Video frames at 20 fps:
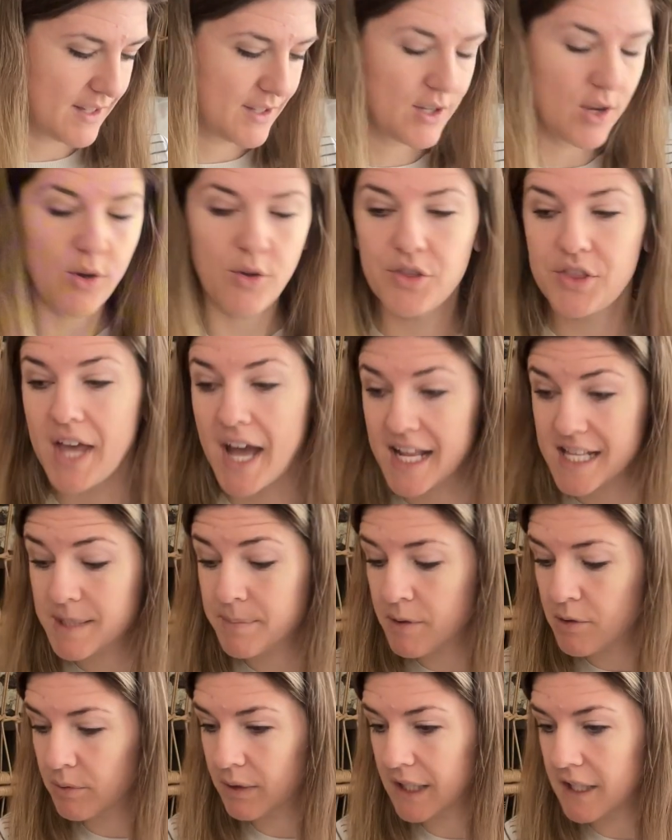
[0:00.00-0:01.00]
So that's
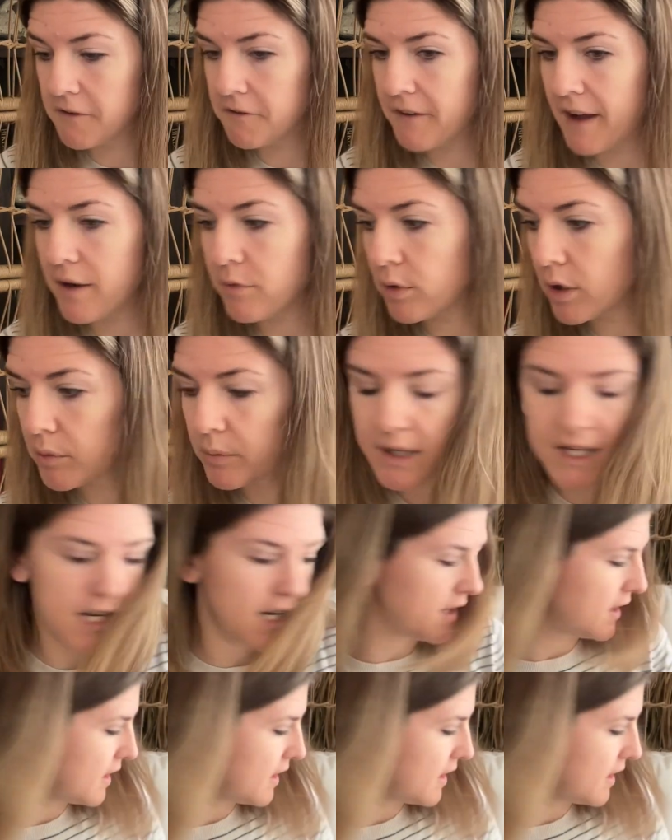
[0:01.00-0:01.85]
been really fun. We're reading